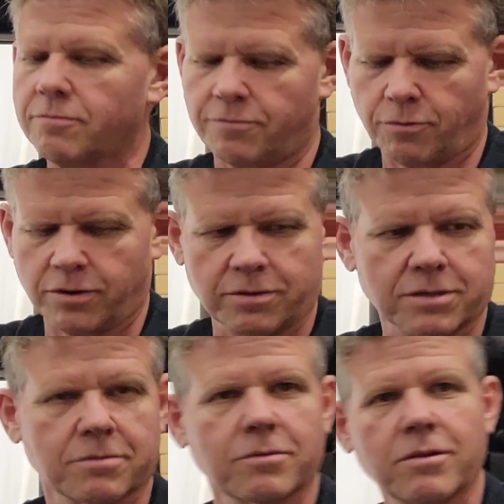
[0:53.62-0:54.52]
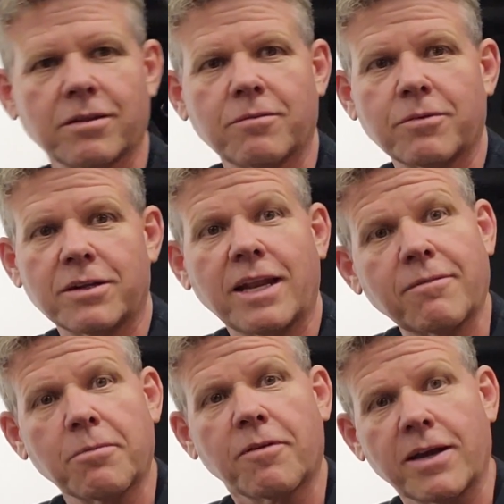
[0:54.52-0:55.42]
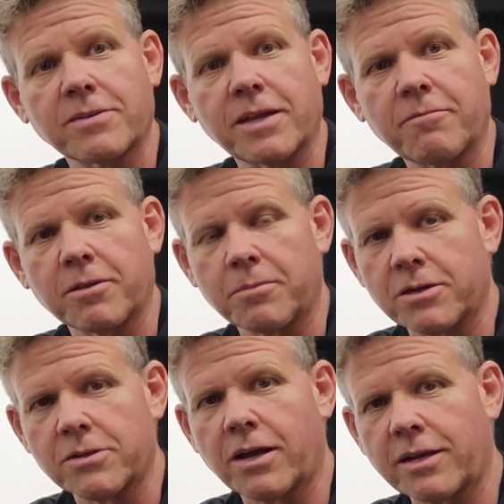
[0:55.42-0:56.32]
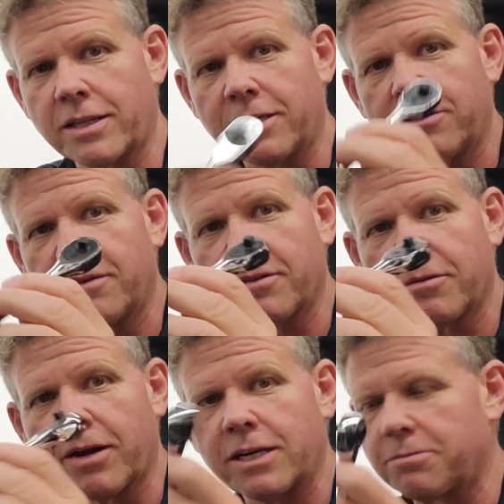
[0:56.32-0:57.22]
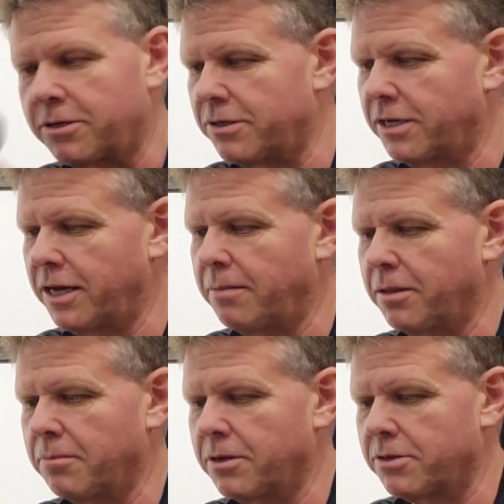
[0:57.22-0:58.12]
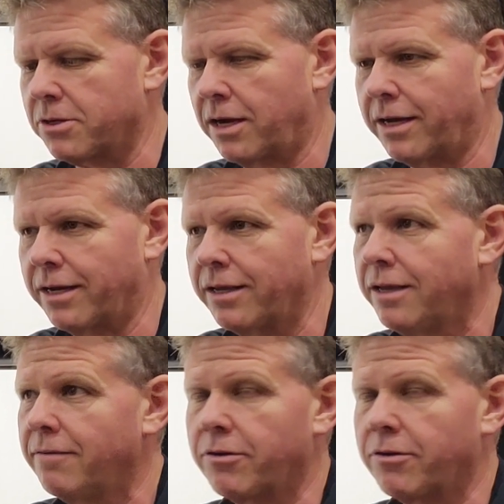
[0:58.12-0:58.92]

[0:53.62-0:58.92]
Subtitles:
Ford never provides the 8mm socket. They do give you the wrench, but you need 8mm socket.